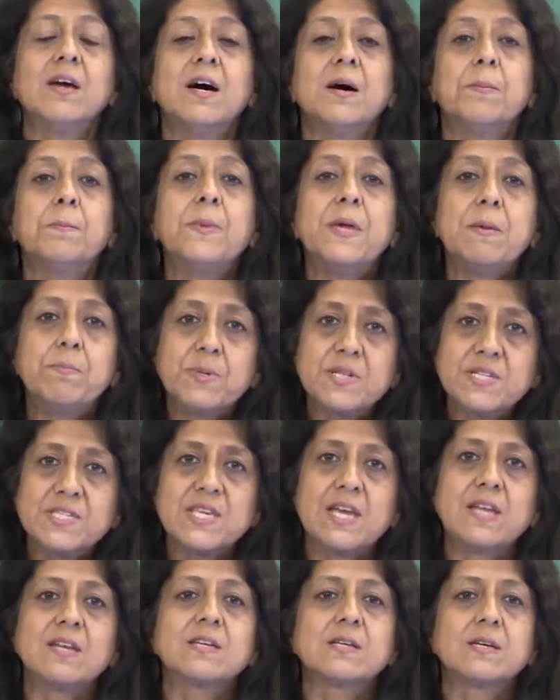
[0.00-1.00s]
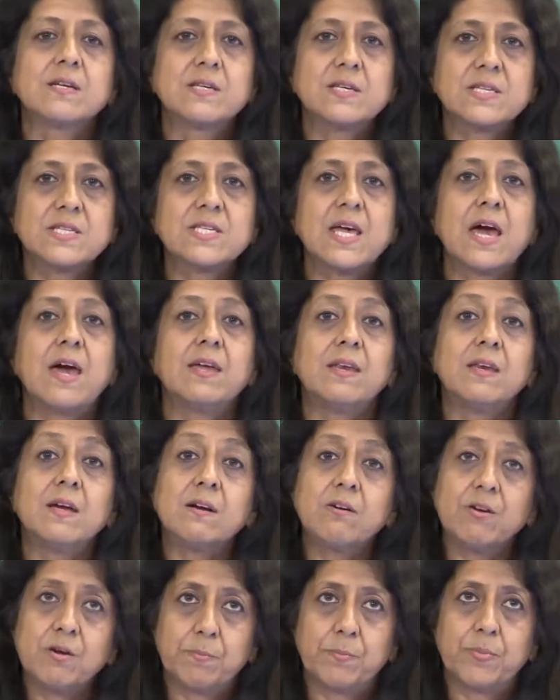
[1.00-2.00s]
a people-centered
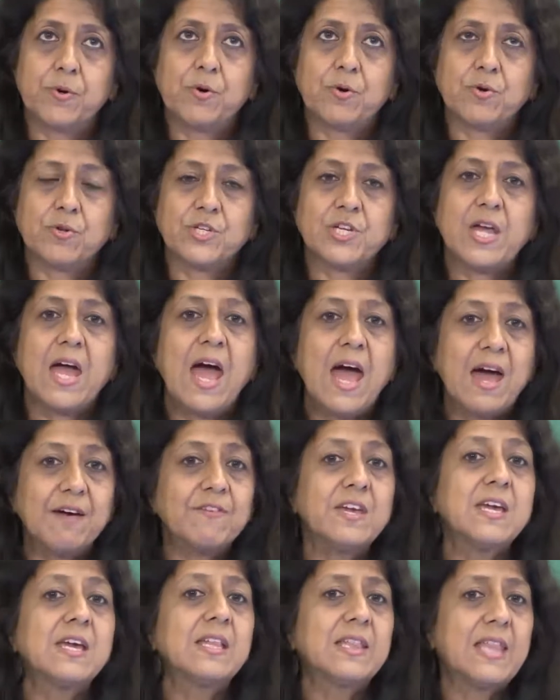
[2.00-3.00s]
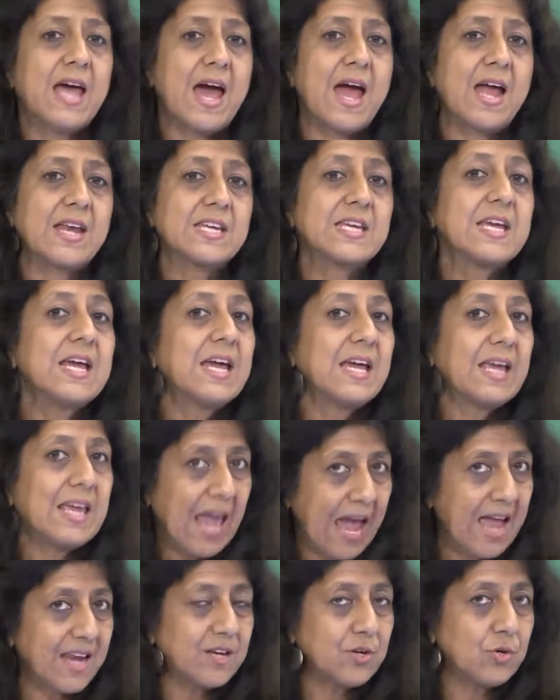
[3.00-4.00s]
designer approach, having that
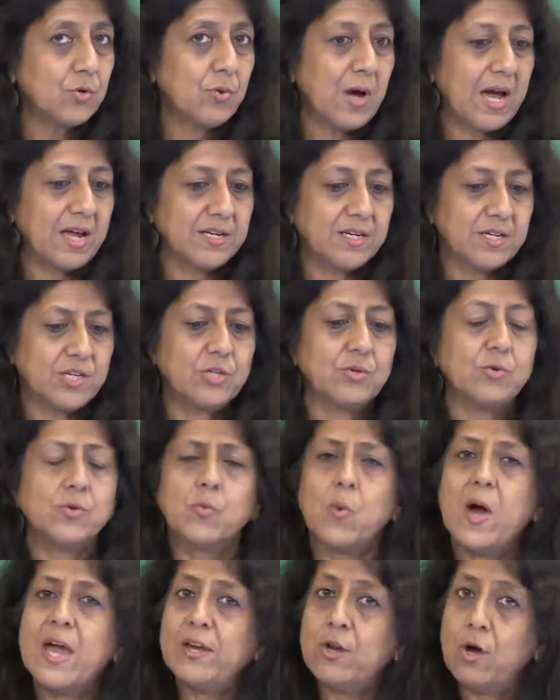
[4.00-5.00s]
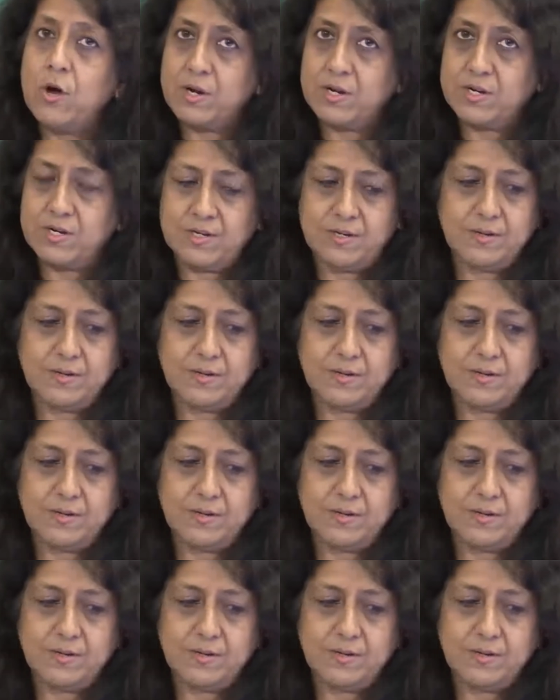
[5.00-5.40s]
can-do attitude. Why not?